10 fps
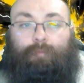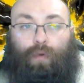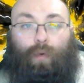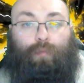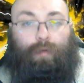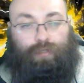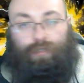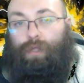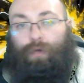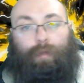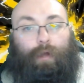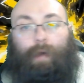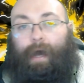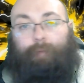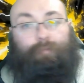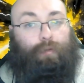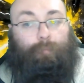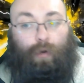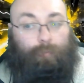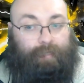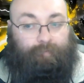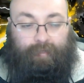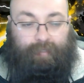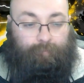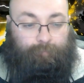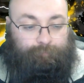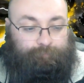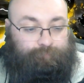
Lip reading: knowing we've just thrown out absolute bombs every time.